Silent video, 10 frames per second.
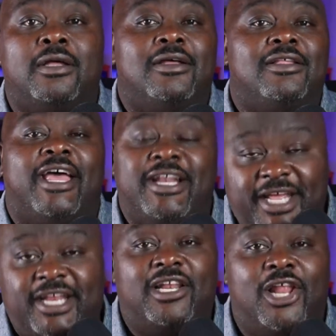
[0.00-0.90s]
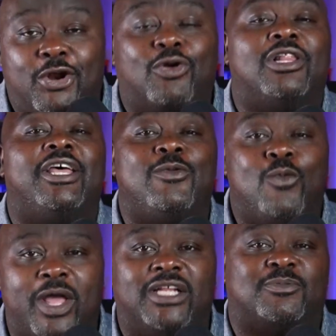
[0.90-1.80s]
They did literally
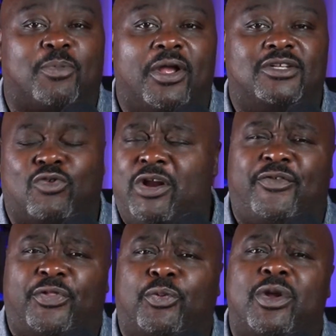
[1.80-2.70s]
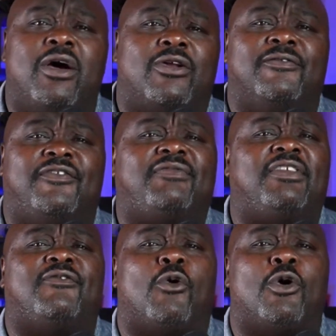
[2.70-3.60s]
wind sprints, running for
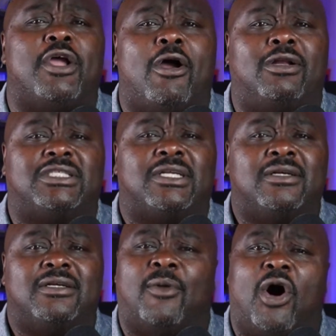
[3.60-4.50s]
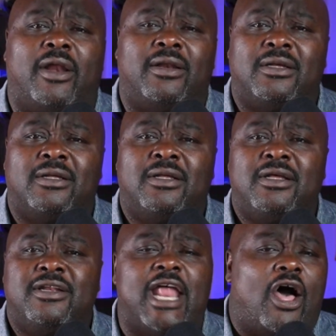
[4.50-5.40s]
354 yards. Come on.
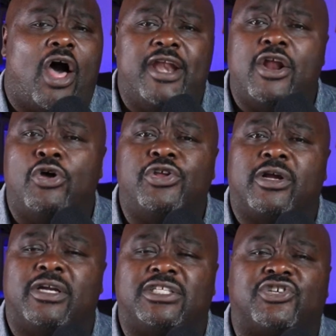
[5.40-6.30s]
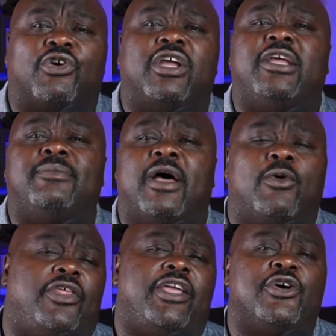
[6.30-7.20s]
Now, I know you're going to scream that, well,
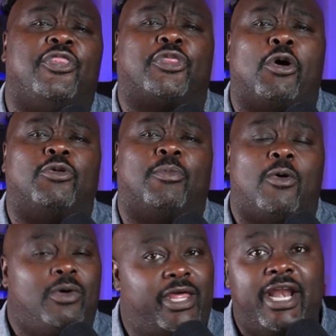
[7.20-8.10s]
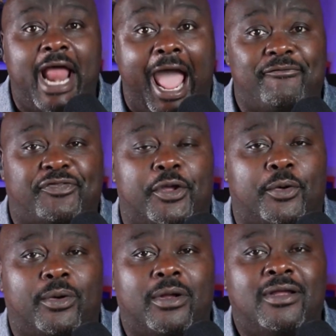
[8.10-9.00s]
they couldn't throw the ball. Well, they didn't have to.
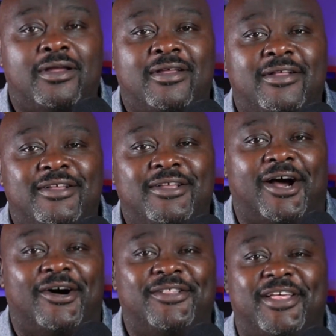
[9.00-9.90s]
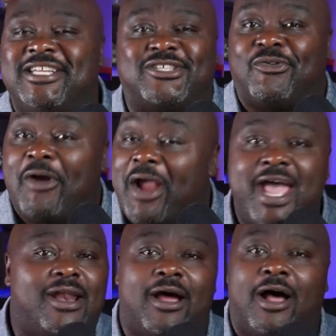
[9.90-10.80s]
You know, they just
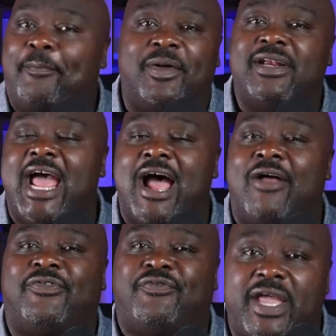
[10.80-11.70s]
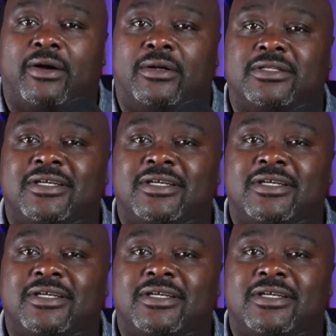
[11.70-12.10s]
ran up and down the field.